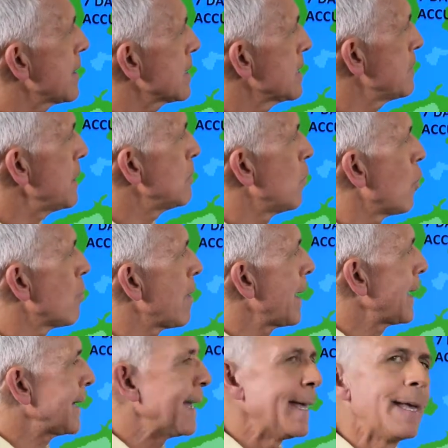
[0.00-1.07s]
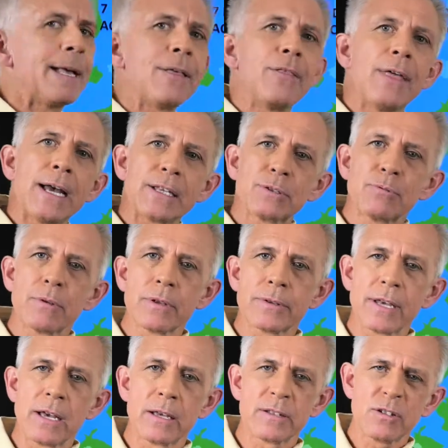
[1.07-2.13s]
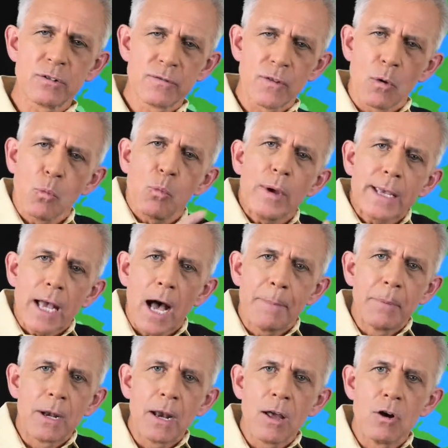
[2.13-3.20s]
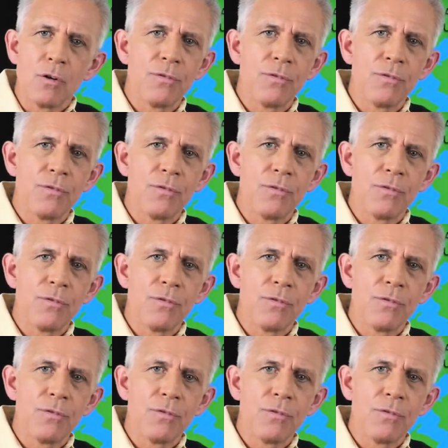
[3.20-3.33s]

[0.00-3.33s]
that's a bit more rain. That's with sort of a weak upper low